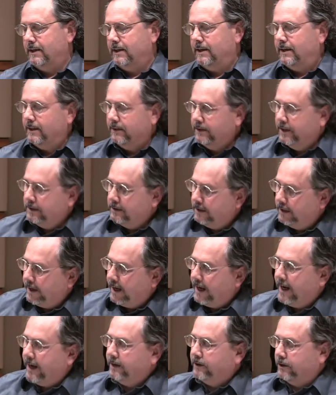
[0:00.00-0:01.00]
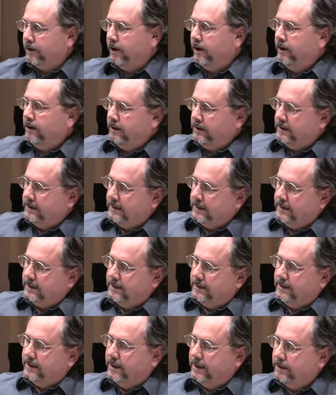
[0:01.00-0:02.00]
And then later,
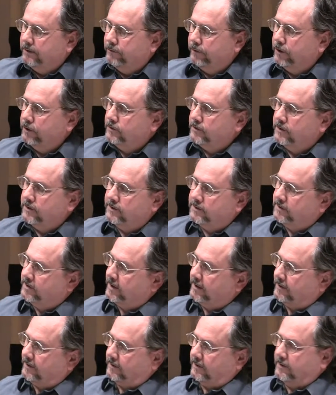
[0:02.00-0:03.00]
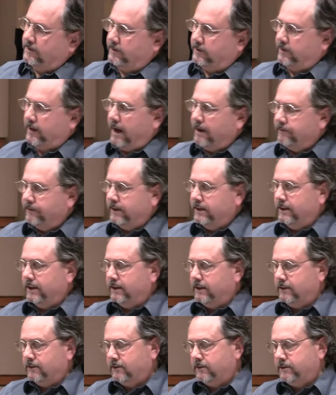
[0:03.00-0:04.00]
in verses 6 and 7, it
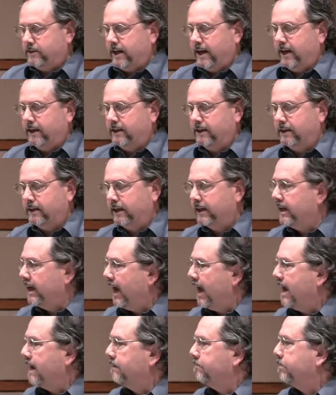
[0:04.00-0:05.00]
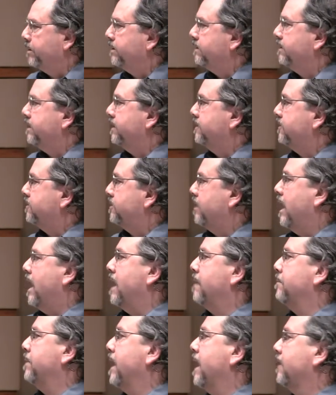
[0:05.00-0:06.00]
is stated again, but this
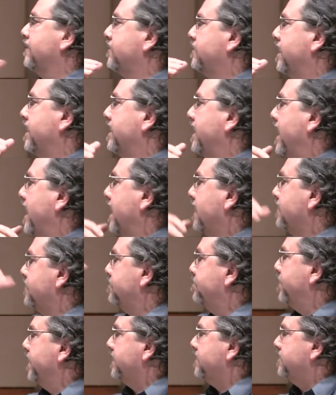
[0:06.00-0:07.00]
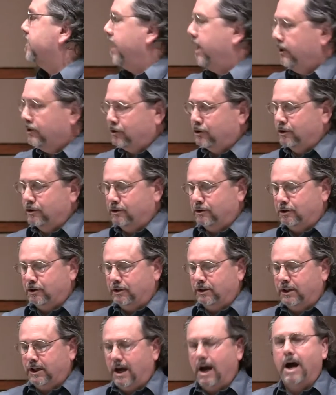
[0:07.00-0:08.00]
time as an expectation to
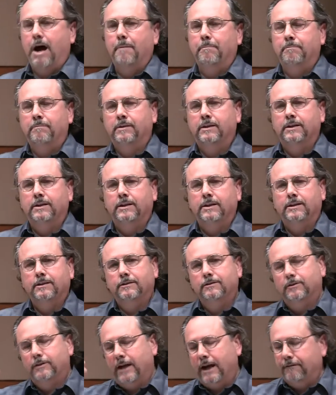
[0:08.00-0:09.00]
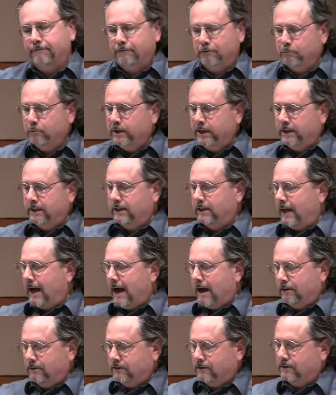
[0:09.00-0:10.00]
come. You don't have to read
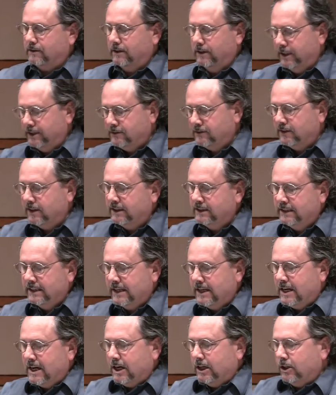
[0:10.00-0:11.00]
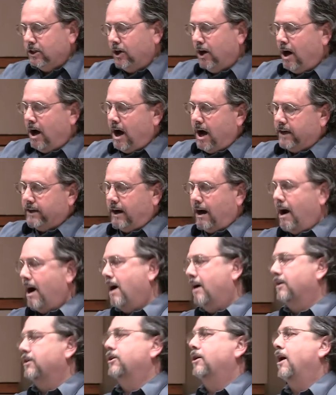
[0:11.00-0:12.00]
aloud, just listen. God,
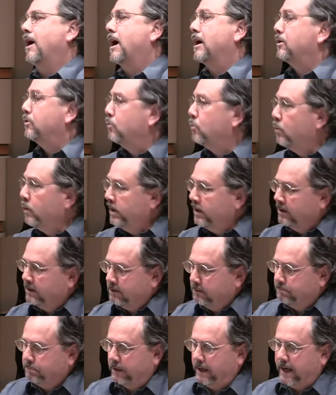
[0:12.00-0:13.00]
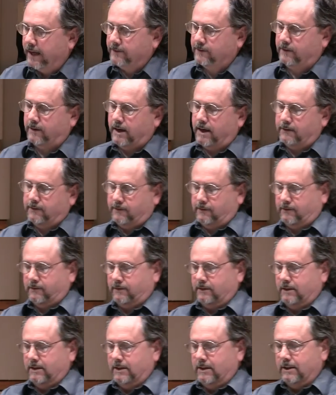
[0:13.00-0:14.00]
our God, will bless
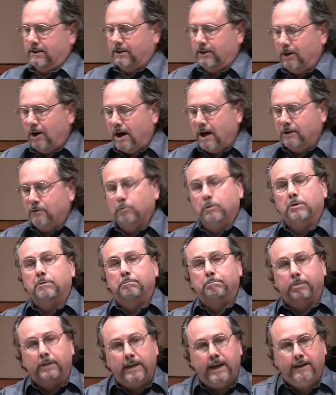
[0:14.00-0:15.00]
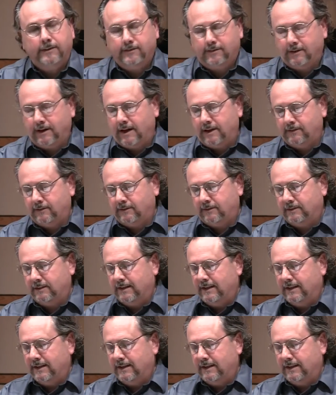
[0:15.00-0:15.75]
us. God will bless us,